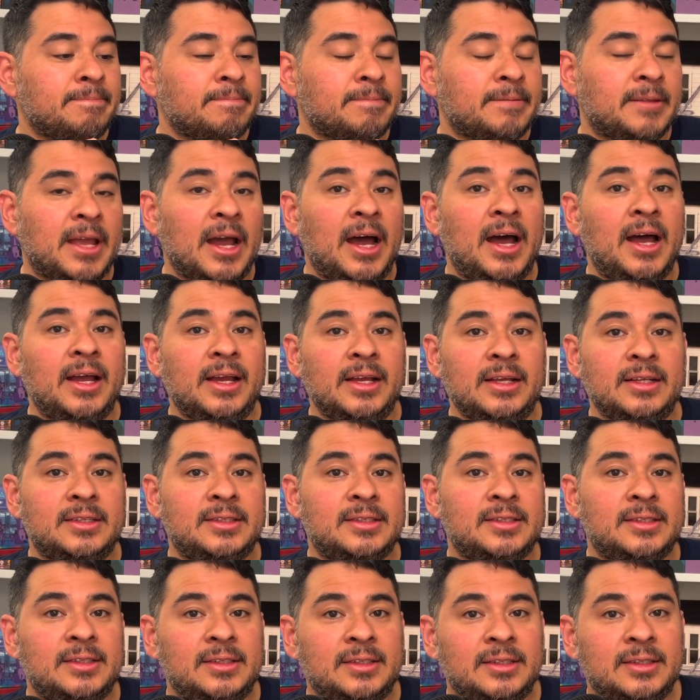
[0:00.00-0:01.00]

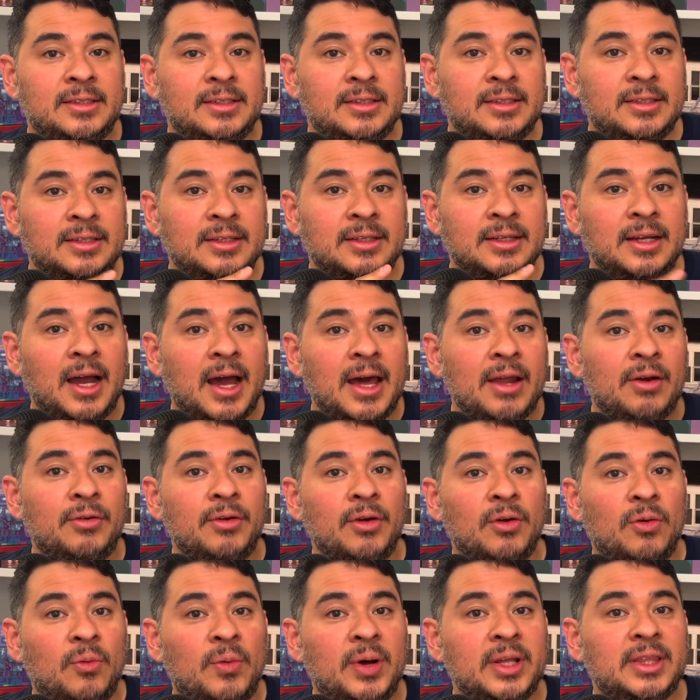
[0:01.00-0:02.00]
guys, I don't
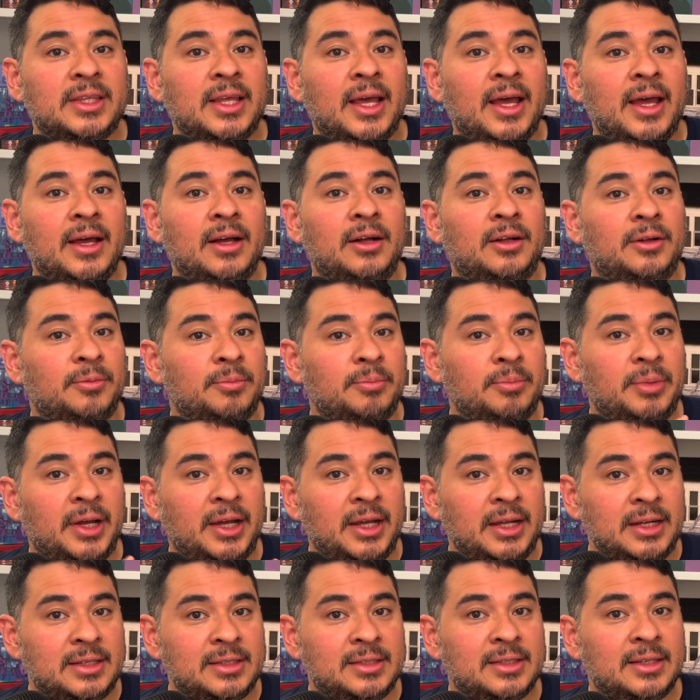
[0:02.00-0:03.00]
know what the hell,
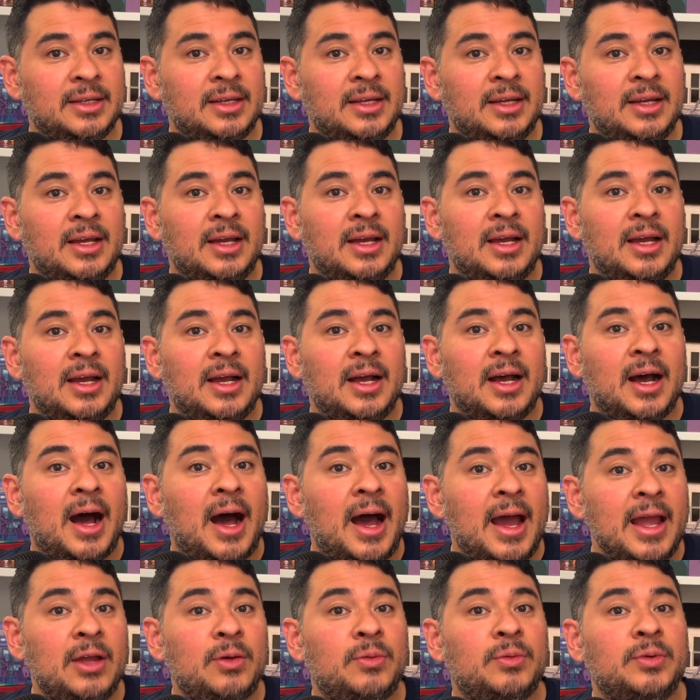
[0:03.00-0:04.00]
but
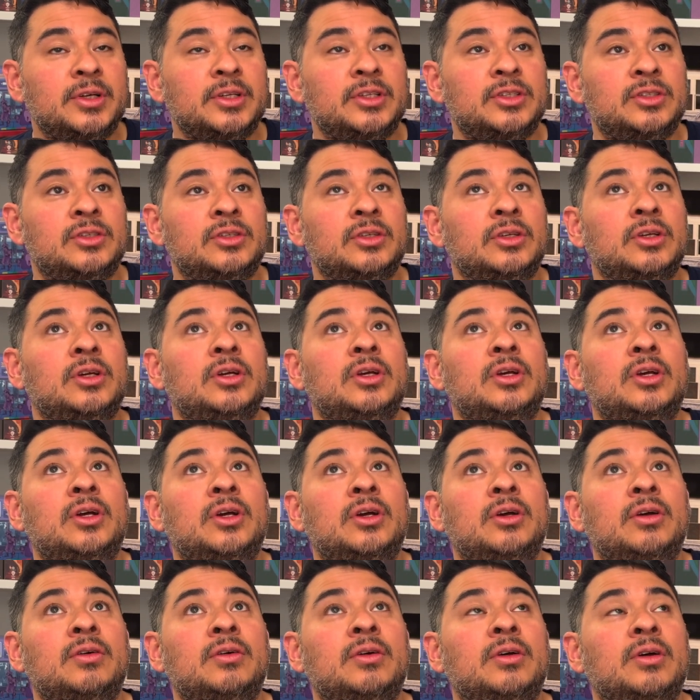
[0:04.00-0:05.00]
I was
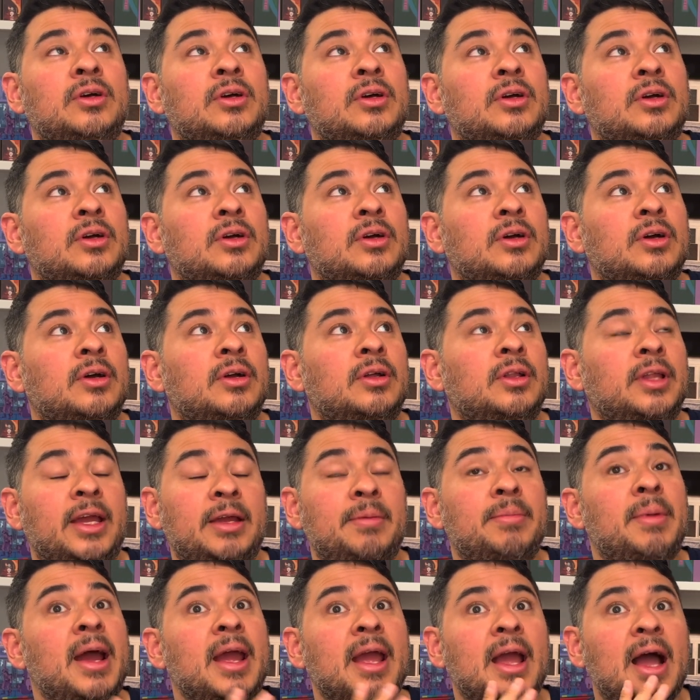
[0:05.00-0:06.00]

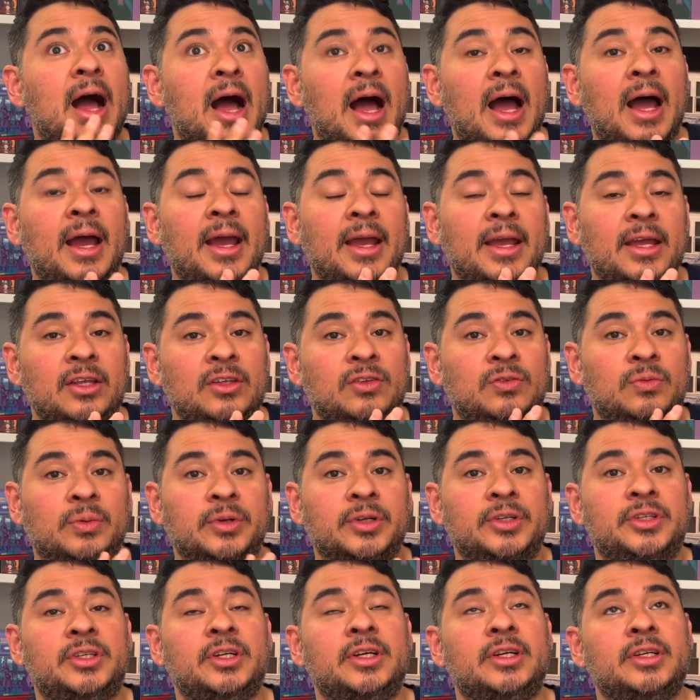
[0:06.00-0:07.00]
like, my eyes
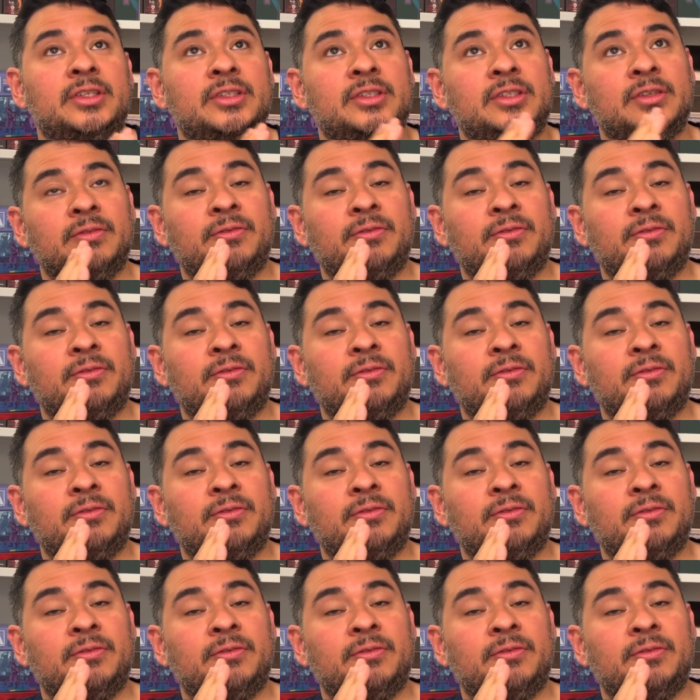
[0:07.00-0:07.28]
were just